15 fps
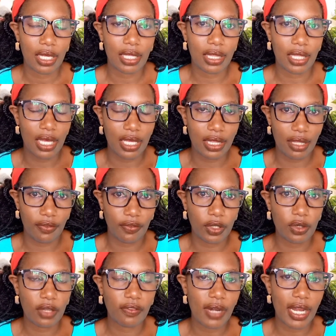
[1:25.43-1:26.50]
in the
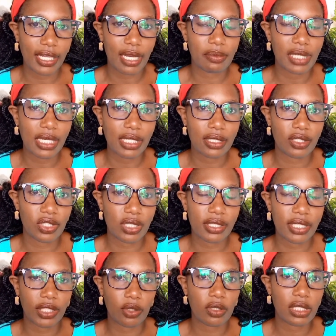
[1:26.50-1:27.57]
video. If like I'm telling
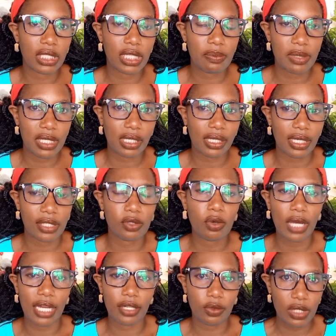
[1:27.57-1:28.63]
children, don't keep secret, you
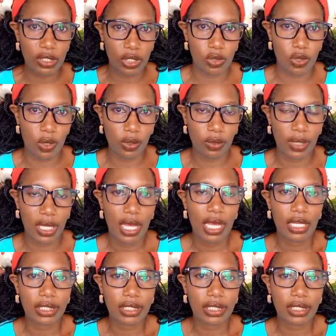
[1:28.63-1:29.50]
can do it in your own way.